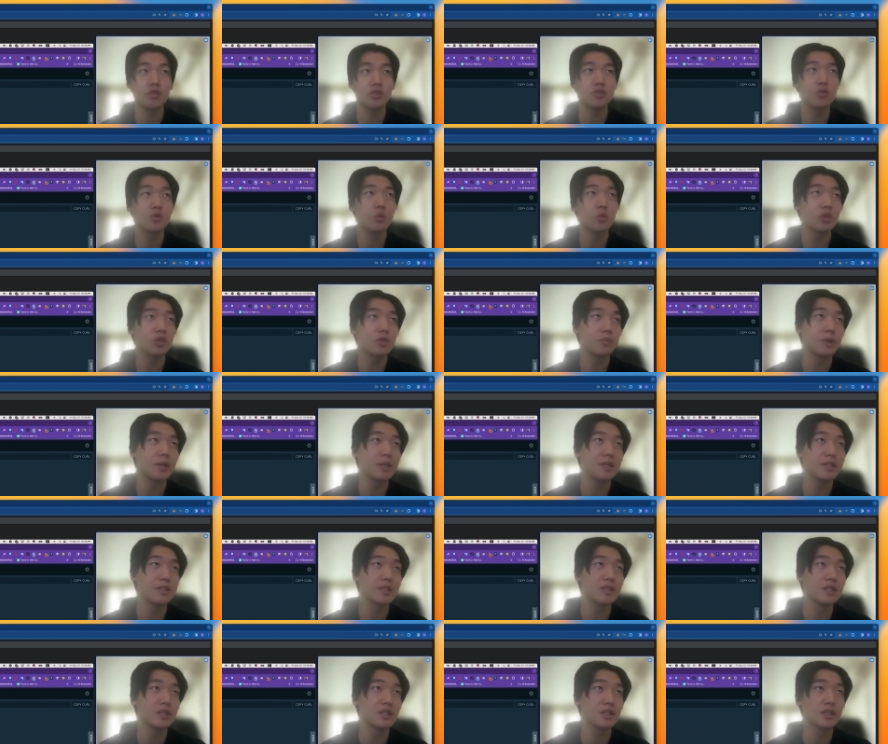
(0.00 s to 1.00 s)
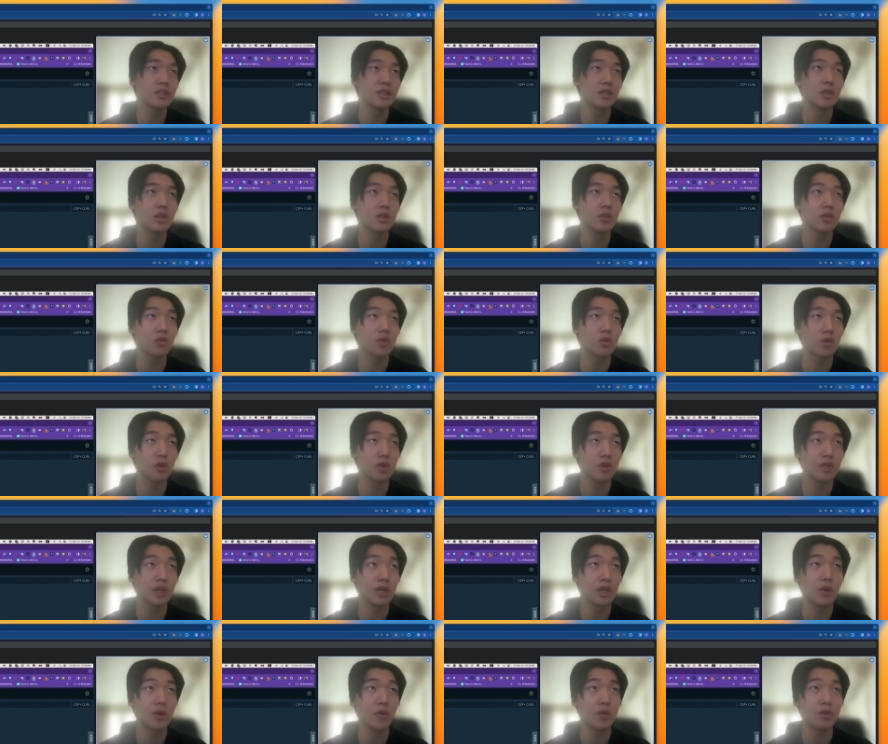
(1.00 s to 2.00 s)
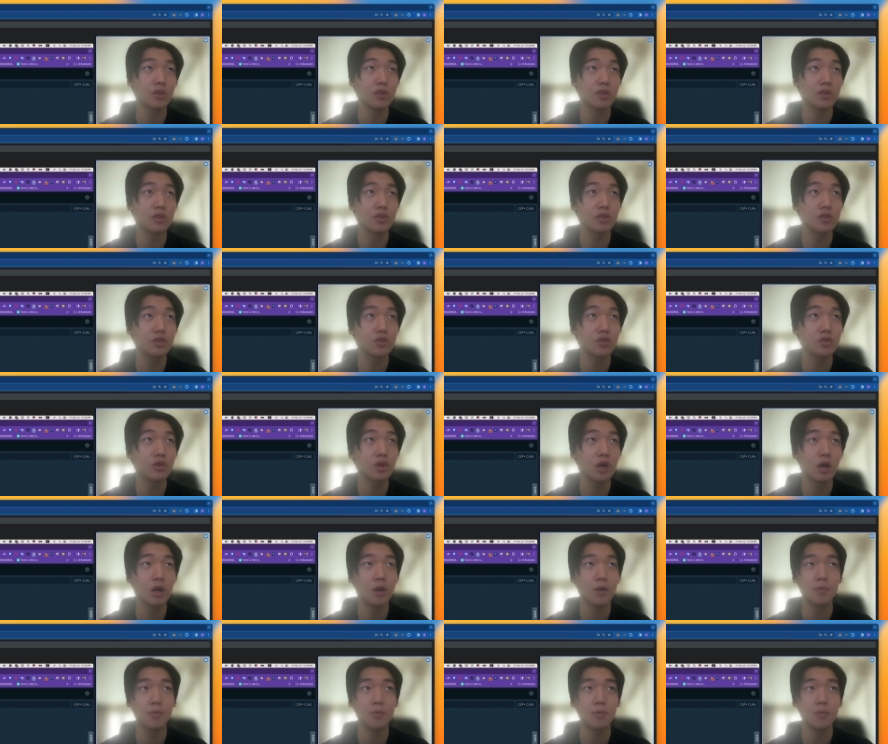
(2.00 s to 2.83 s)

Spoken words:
just going to paste in the query that I want to do.